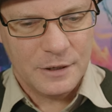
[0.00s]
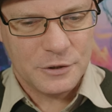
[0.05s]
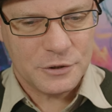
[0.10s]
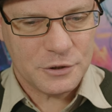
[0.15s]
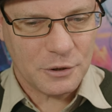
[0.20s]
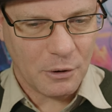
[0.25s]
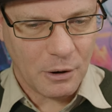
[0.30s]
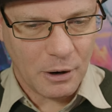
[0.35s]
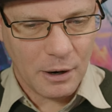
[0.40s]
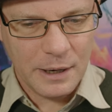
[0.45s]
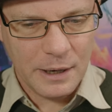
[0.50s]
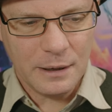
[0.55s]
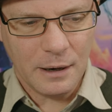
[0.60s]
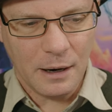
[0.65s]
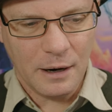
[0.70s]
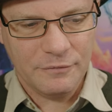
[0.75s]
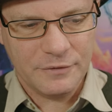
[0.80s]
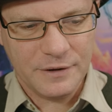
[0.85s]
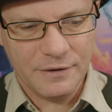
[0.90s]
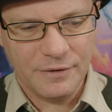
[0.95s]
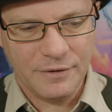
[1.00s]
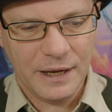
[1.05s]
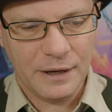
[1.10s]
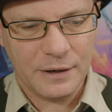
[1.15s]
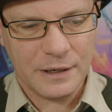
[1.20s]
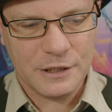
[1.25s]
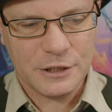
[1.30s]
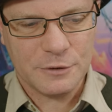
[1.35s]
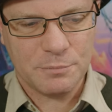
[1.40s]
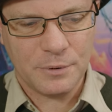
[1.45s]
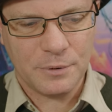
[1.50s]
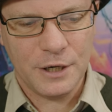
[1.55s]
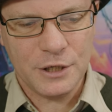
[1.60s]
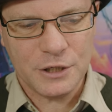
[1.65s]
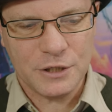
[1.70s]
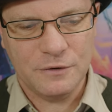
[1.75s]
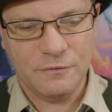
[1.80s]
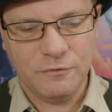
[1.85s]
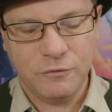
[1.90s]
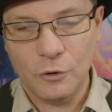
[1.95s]
So I, I've given out
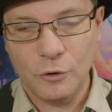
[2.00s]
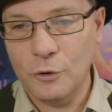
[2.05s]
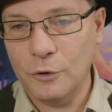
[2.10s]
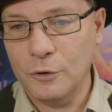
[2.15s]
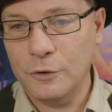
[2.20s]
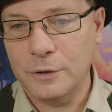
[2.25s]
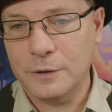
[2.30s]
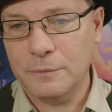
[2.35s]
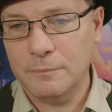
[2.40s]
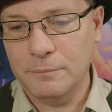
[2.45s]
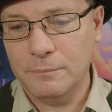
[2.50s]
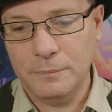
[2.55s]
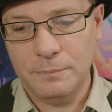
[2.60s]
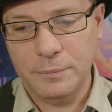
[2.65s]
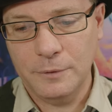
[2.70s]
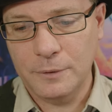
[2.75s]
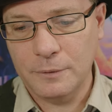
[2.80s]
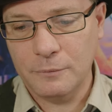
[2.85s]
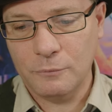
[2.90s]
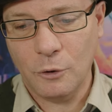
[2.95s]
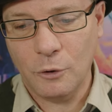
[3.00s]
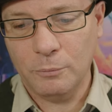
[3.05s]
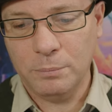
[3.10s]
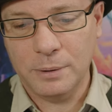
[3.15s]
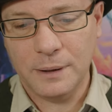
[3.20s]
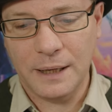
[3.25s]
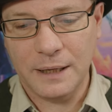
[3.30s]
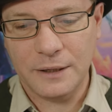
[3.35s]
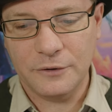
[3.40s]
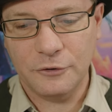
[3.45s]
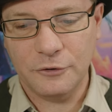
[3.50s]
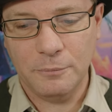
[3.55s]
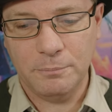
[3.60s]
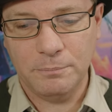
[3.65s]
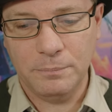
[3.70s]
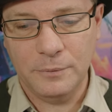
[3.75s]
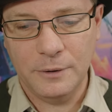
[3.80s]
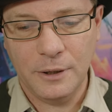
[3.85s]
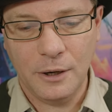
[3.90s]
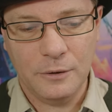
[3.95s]
inspiration for good you know role playing so
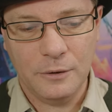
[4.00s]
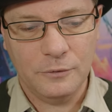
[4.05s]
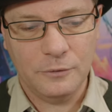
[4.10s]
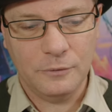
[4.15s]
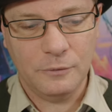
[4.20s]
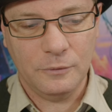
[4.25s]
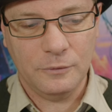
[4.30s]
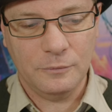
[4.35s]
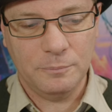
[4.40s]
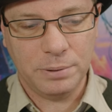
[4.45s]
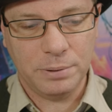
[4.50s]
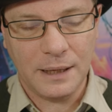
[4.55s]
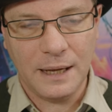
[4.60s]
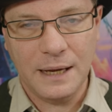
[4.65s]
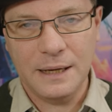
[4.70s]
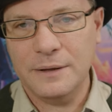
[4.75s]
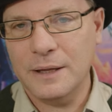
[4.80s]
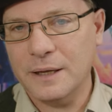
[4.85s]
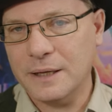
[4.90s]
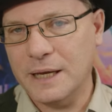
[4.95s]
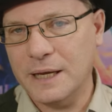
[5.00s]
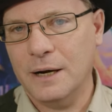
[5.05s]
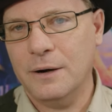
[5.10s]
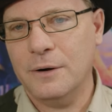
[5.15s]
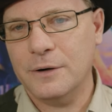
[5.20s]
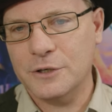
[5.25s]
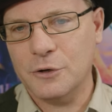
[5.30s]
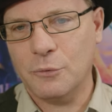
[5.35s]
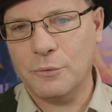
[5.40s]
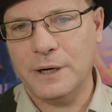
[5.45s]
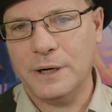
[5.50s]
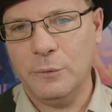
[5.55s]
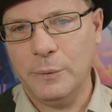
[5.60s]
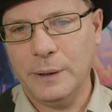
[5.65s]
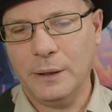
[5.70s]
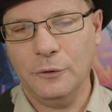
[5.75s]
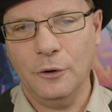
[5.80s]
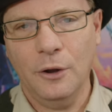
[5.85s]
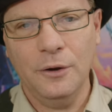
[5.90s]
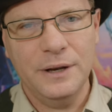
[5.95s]
you know playing their character really
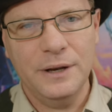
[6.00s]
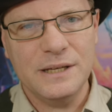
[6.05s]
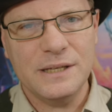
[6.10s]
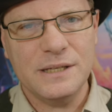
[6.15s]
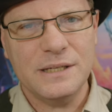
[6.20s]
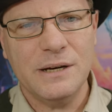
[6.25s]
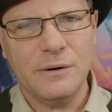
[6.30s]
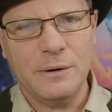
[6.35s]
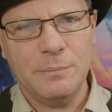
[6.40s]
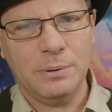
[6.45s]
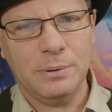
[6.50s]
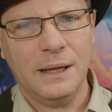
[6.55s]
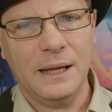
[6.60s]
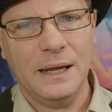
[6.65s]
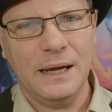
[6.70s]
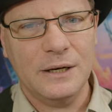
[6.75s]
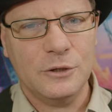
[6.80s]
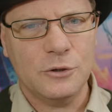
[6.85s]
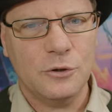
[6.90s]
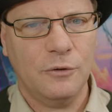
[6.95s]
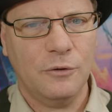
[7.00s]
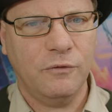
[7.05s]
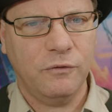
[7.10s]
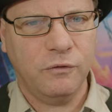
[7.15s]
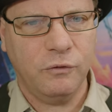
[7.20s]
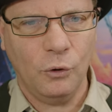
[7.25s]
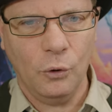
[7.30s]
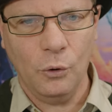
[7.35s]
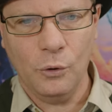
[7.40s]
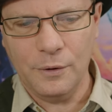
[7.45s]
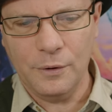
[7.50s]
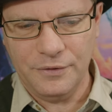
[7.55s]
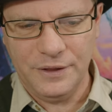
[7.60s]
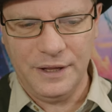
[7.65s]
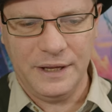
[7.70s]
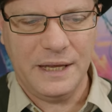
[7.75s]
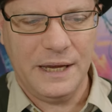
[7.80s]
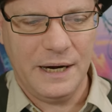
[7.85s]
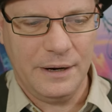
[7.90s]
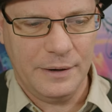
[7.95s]
well not necessarily playing to the flaw of
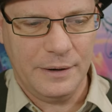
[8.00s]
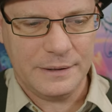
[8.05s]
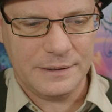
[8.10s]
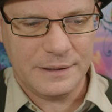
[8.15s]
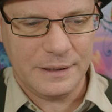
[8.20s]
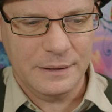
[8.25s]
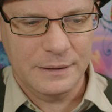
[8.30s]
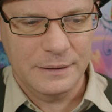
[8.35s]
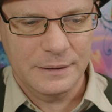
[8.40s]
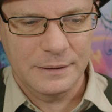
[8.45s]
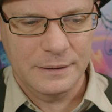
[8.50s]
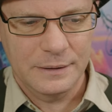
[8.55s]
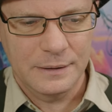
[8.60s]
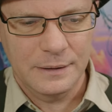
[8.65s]
their character